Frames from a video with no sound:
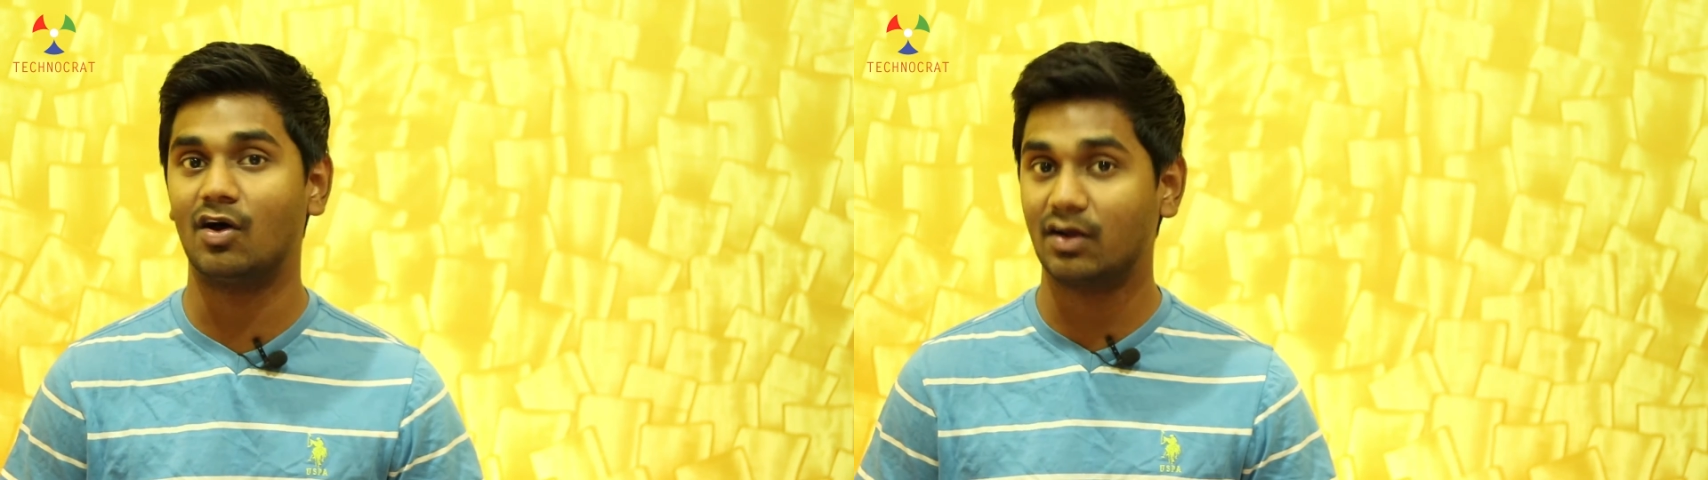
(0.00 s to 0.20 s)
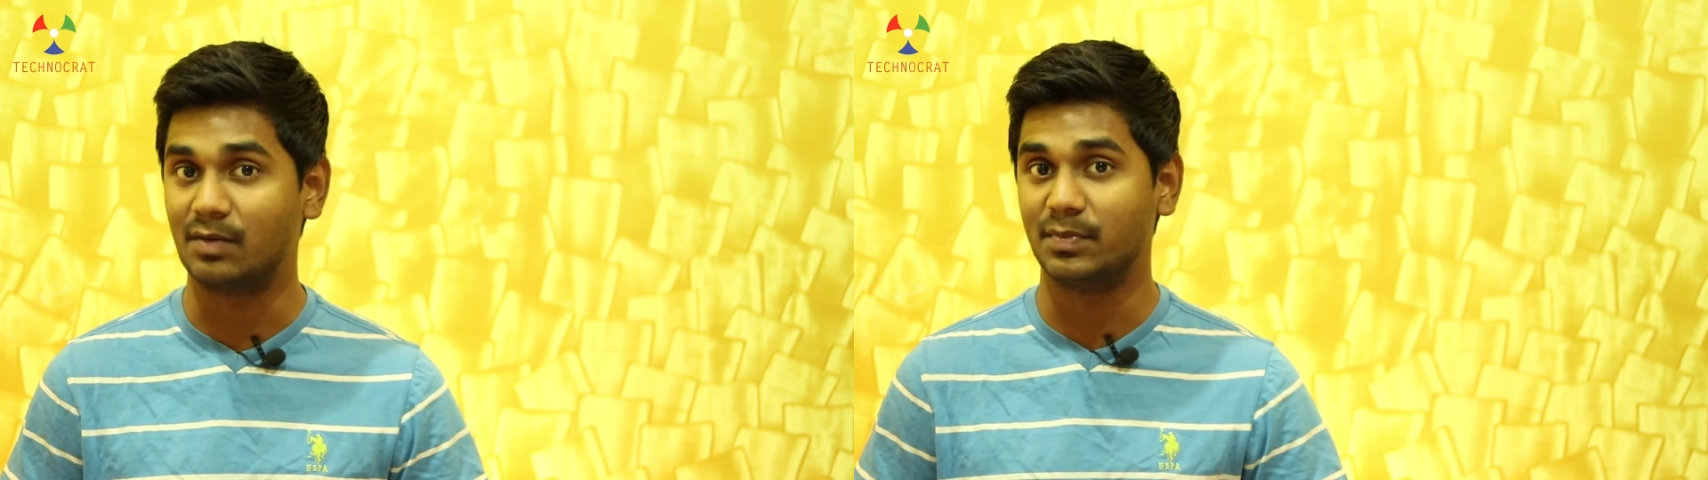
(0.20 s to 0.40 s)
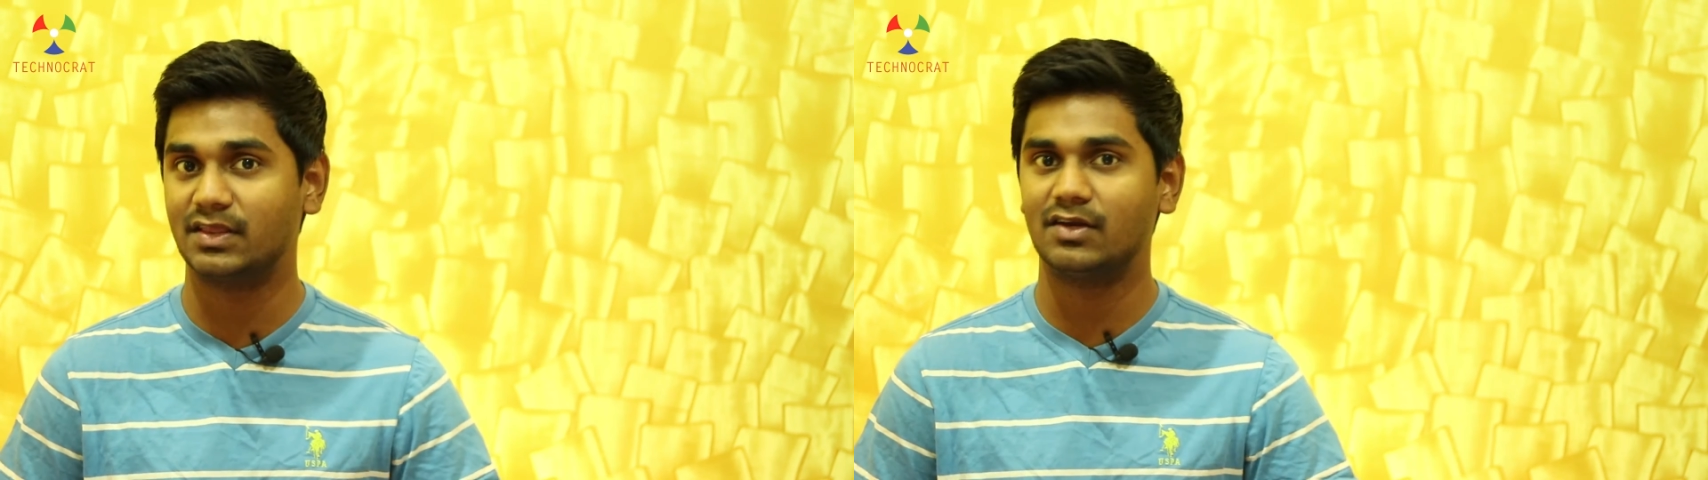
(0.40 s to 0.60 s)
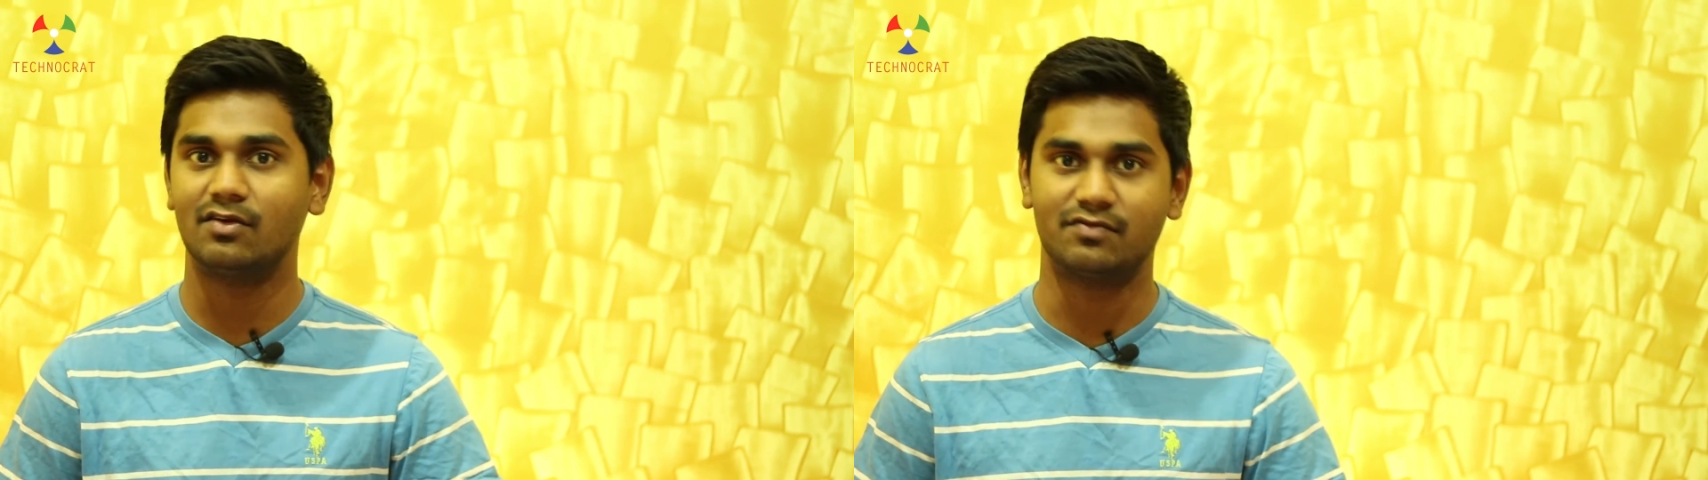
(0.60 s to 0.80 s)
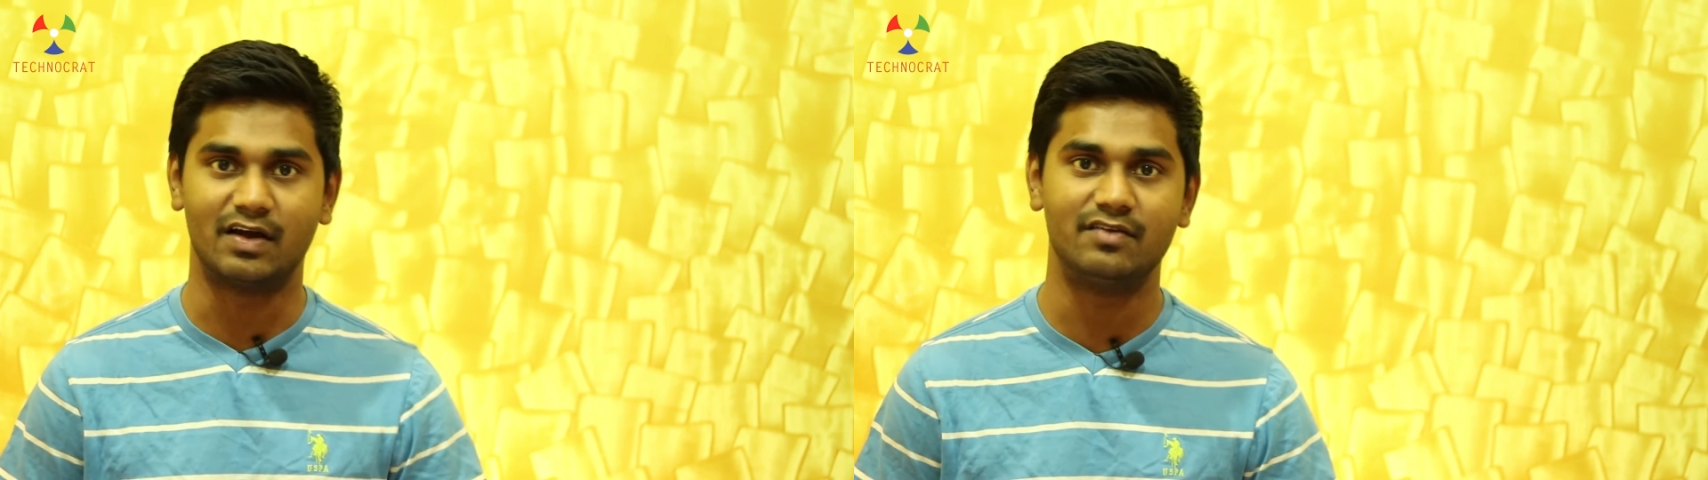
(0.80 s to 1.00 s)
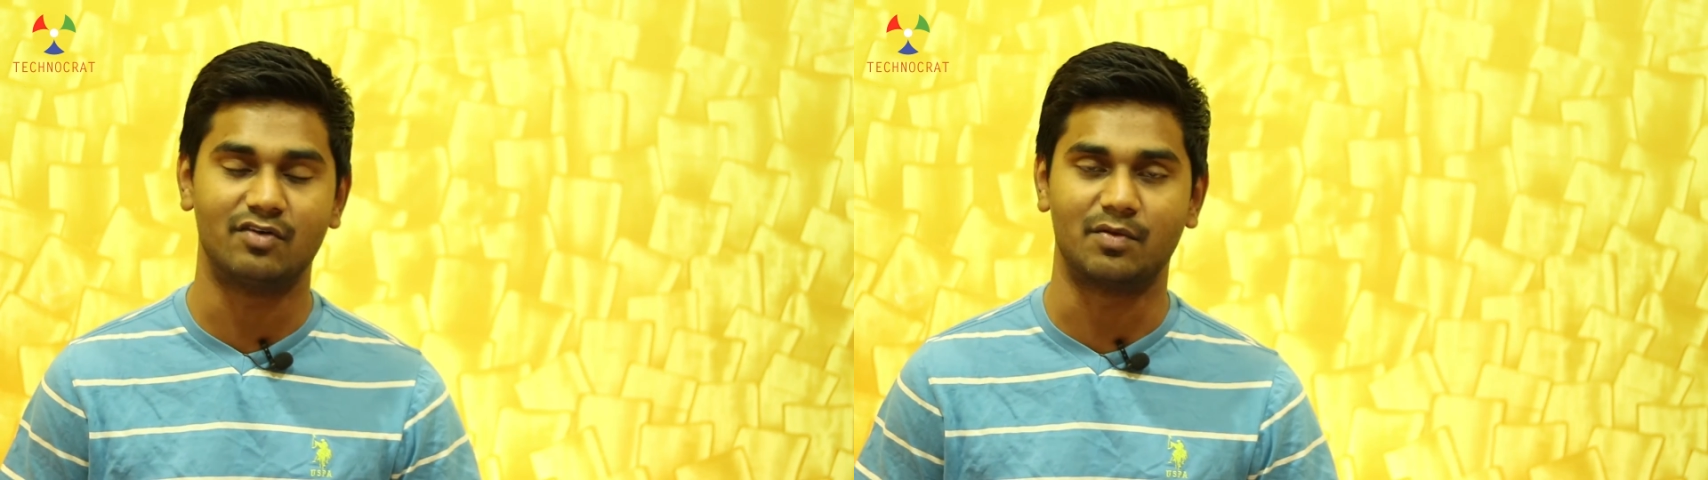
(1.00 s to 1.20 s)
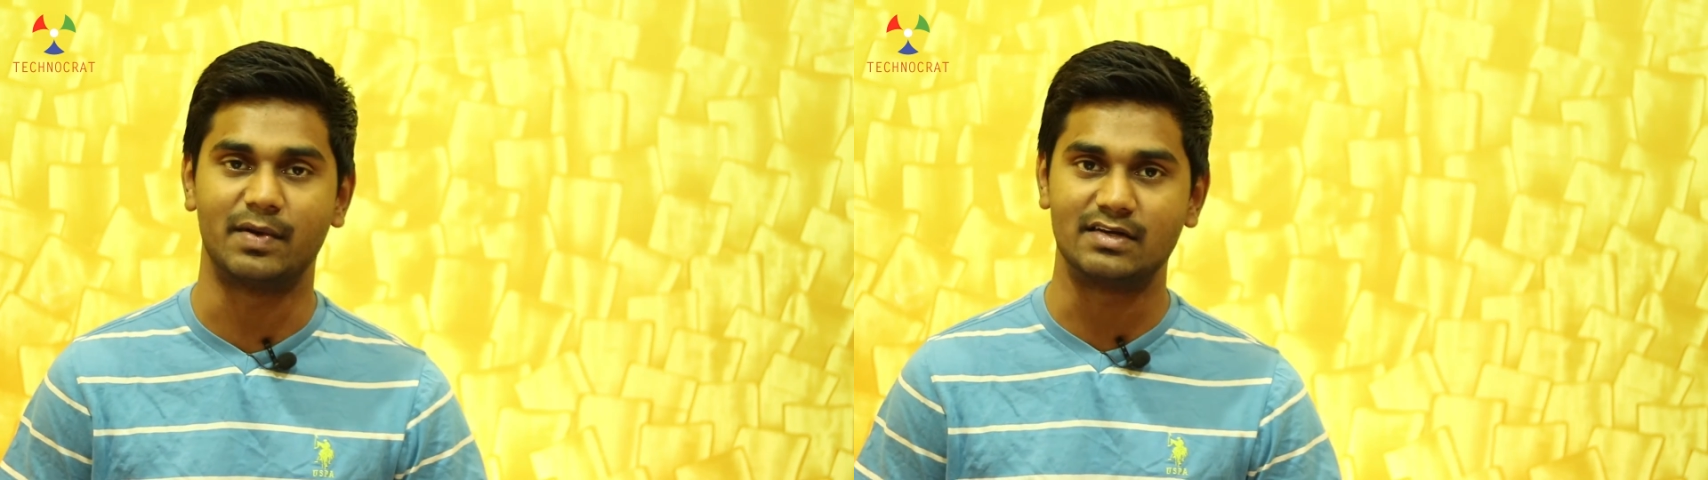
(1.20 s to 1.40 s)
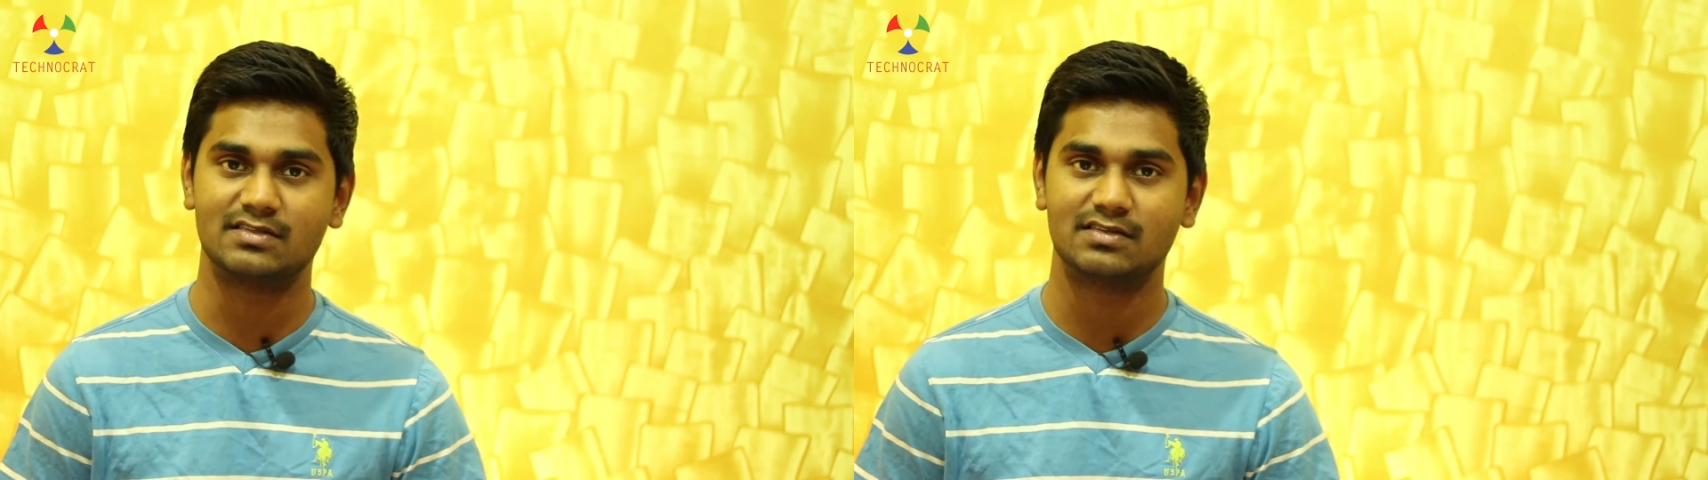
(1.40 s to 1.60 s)
or MP3 file
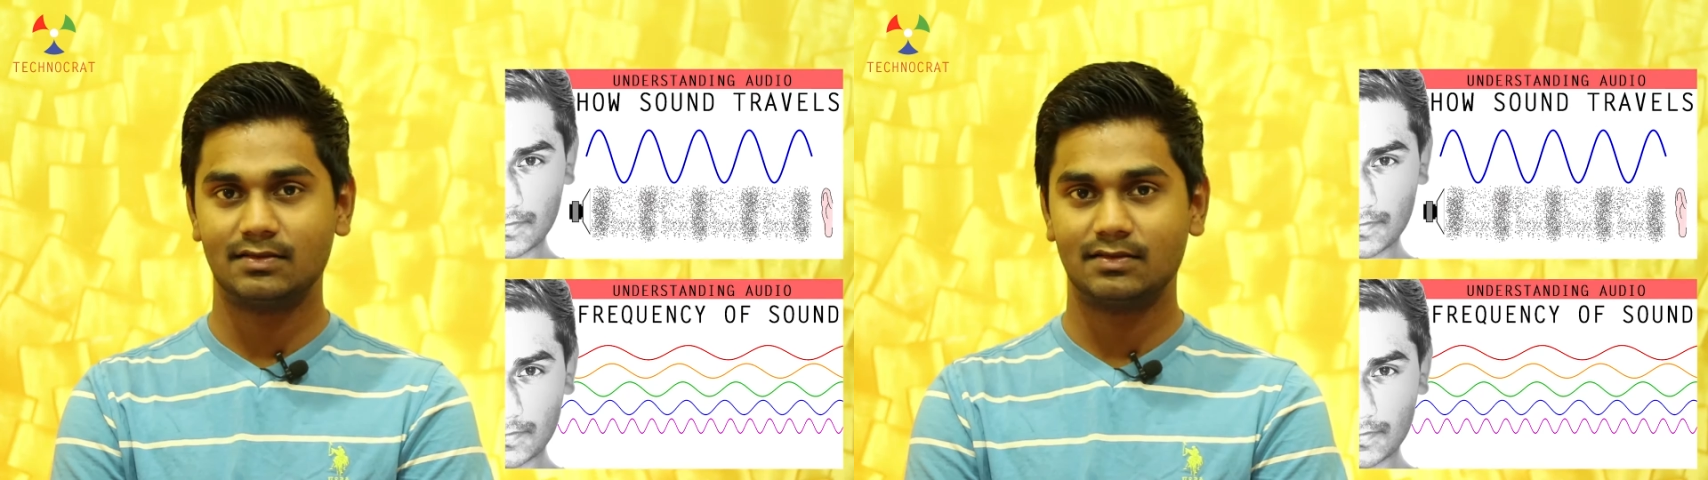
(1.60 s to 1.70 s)
formats.